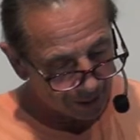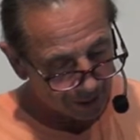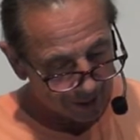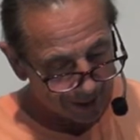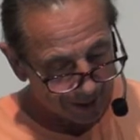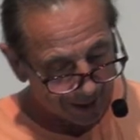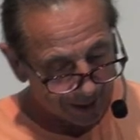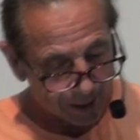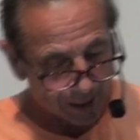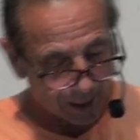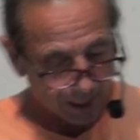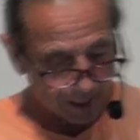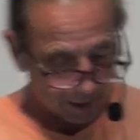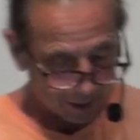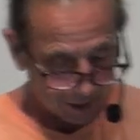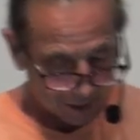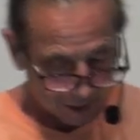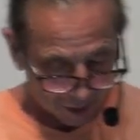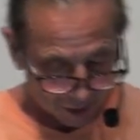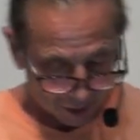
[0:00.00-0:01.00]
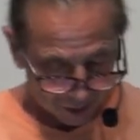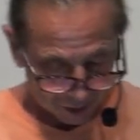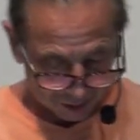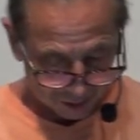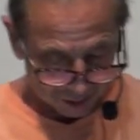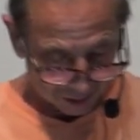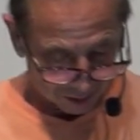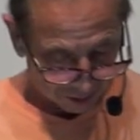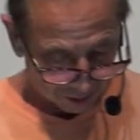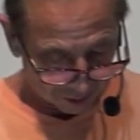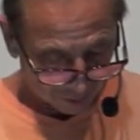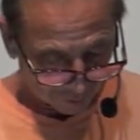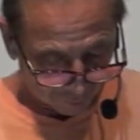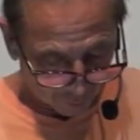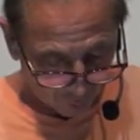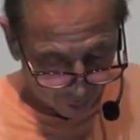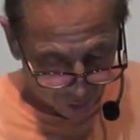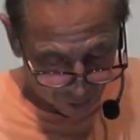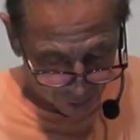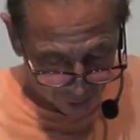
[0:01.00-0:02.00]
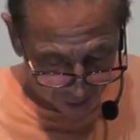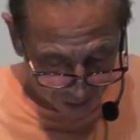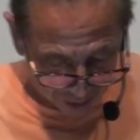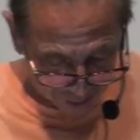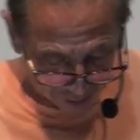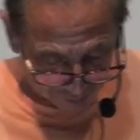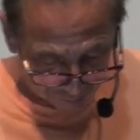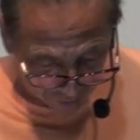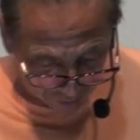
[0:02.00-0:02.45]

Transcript: addic- an addiction, divorce, loss of